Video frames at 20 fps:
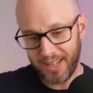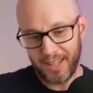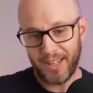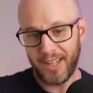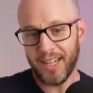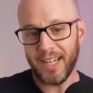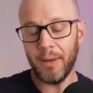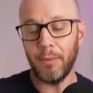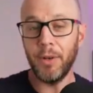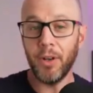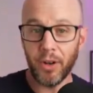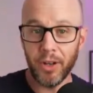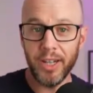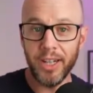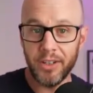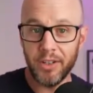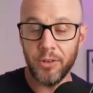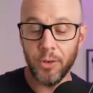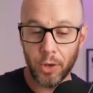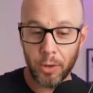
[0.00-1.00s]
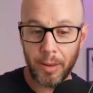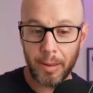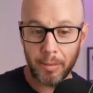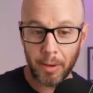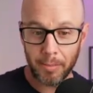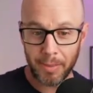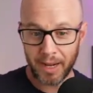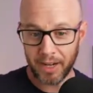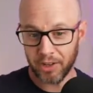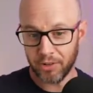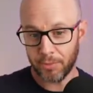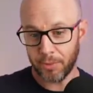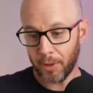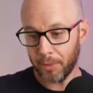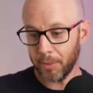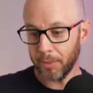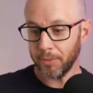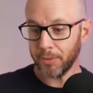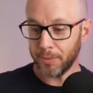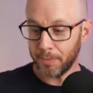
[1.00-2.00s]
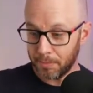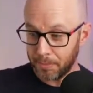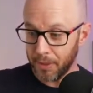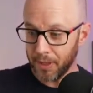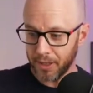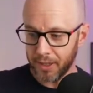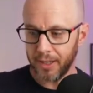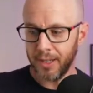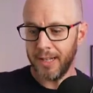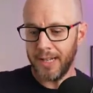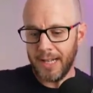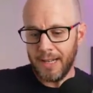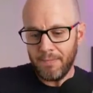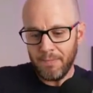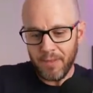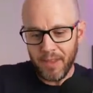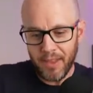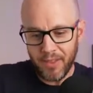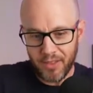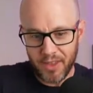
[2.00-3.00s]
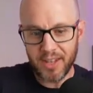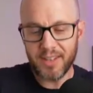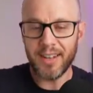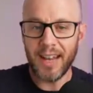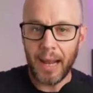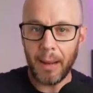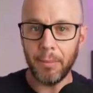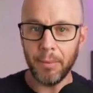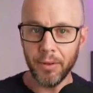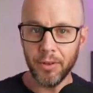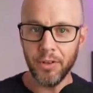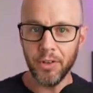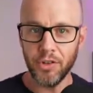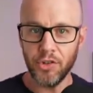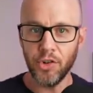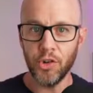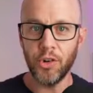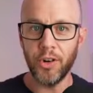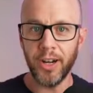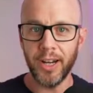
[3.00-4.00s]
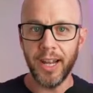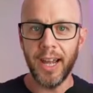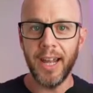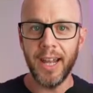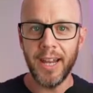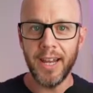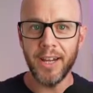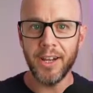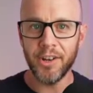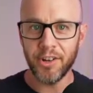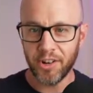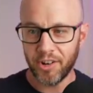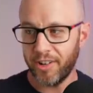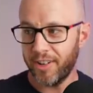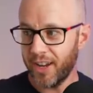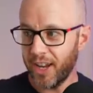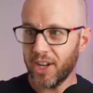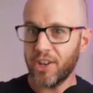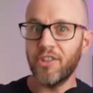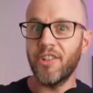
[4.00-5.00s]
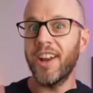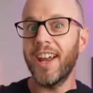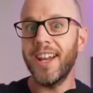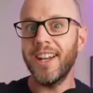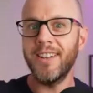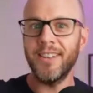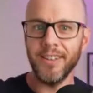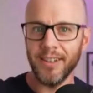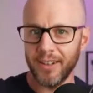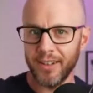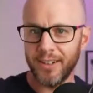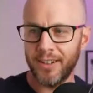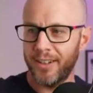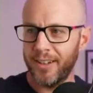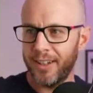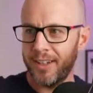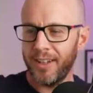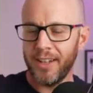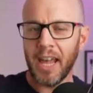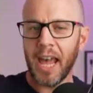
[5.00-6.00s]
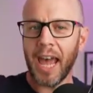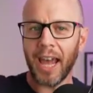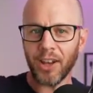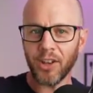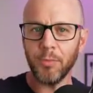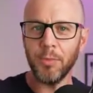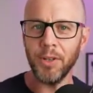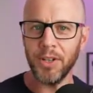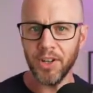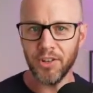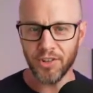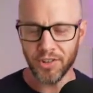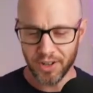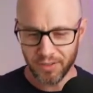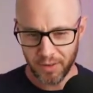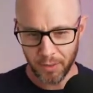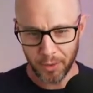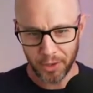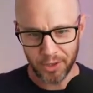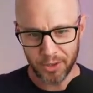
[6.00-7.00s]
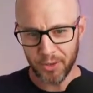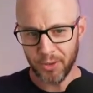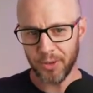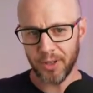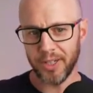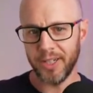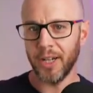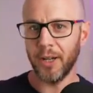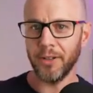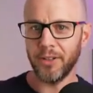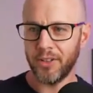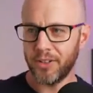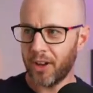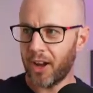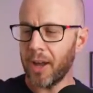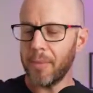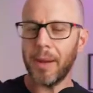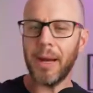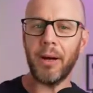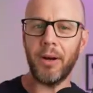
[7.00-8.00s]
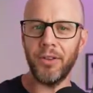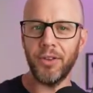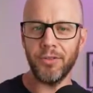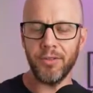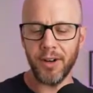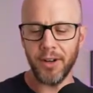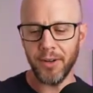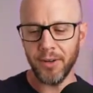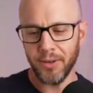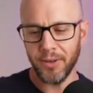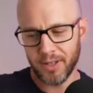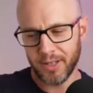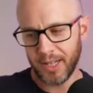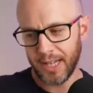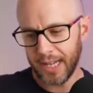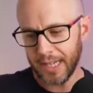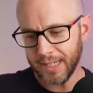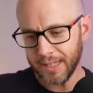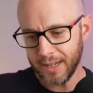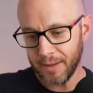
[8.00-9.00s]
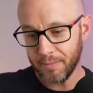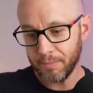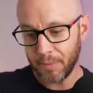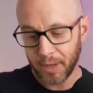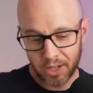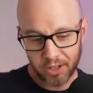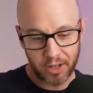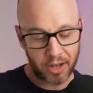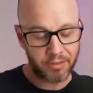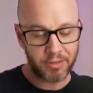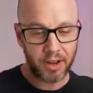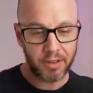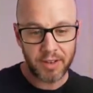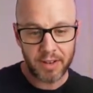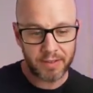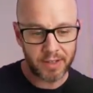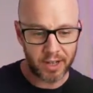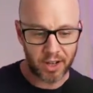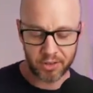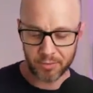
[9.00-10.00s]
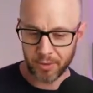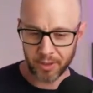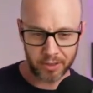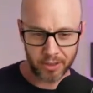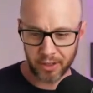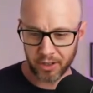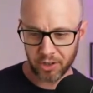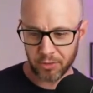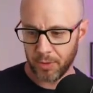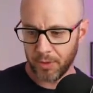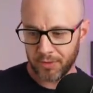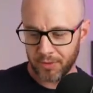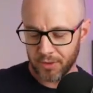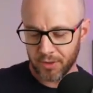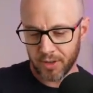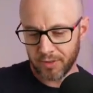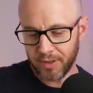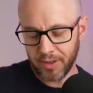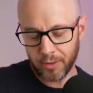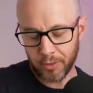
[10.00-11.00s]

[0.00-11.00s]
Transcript: again, we're not here to talk about my baggage problems, but this happened during a creator expedition, if you want to call it, you know, time out on the road. And because I've never lost my luggage before,